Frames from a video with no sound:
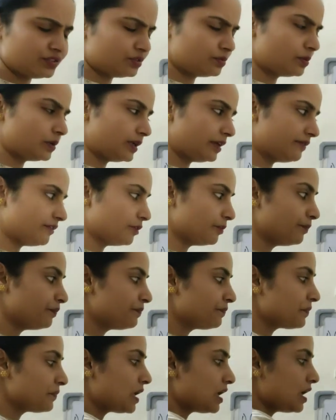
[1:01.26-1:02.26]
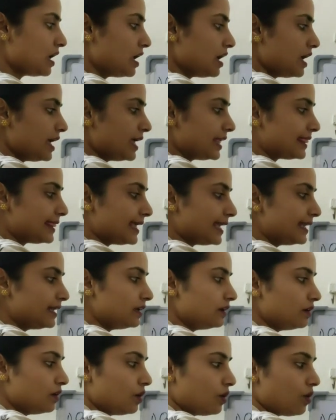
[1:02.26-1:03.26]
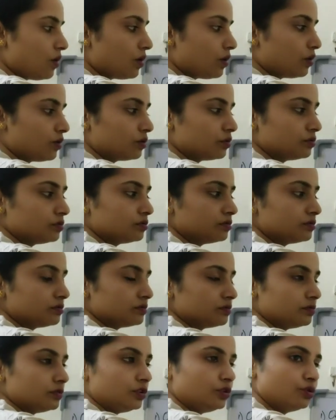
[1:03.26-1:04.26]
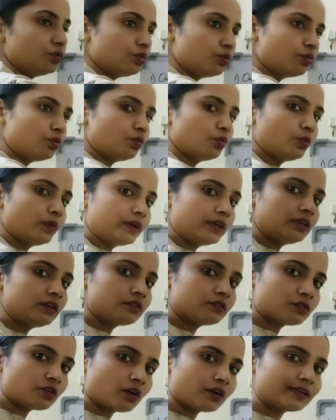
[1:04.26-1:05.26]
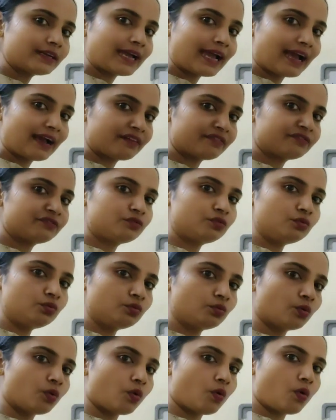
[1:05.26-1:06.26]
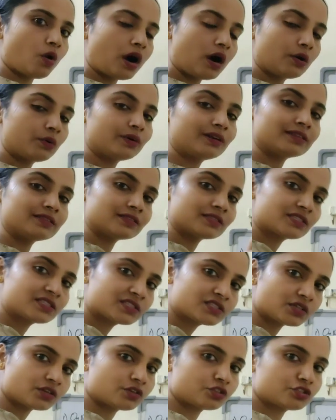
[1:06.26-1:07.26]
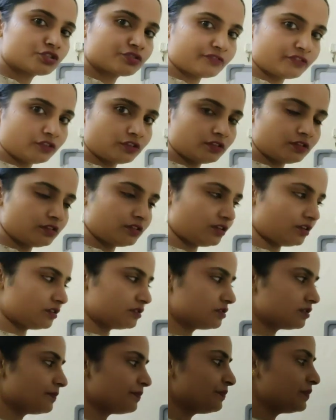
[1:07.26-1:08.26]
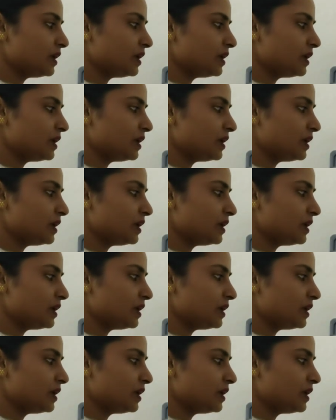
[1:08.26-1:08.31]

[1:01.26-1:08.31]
or whatever. Then you will not have to go out and search for the things.